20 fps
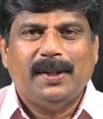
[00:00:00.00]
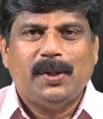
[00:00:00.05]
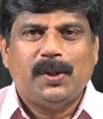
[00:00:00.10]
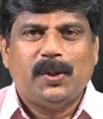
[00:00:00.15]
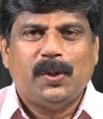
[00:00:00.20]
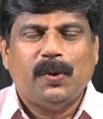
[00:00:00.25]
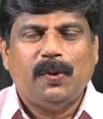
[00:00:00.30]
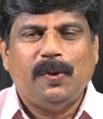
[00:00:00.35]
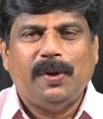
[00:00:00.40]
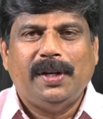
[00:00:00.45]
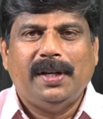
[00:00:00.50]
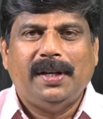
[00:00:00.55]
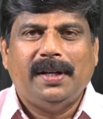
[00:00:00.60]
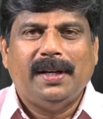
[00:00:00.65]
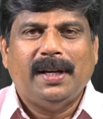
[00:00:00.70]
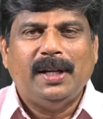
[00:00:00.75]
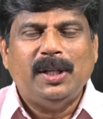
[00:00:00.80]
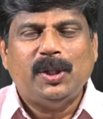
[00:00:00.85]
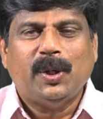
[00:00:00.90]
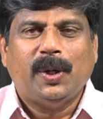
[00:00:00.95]
So we
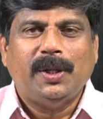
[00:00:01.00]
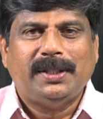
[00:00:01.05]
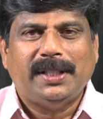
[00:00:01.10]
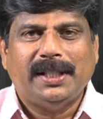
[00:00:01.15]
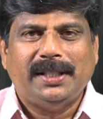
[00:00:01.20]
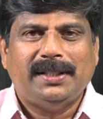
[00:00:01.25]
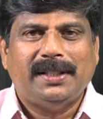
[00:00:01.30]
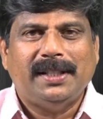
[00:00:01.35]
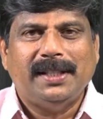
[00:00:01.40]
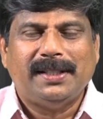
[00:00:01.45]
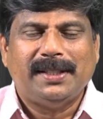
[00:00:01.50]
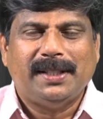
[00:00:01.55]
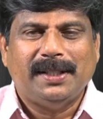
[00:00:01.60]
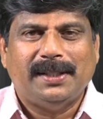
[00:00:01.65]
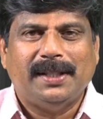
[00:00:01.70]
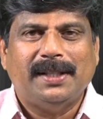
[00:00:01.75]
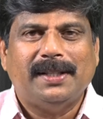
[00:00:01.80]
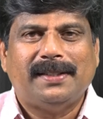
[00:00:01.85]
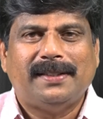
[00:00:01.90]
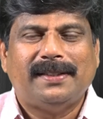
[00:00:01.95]
enjoyed such
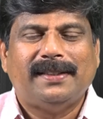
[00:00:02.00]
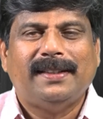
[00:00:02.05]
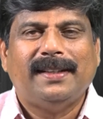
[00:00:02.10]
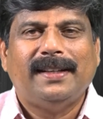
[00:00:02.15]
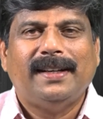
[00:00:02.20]
discussions.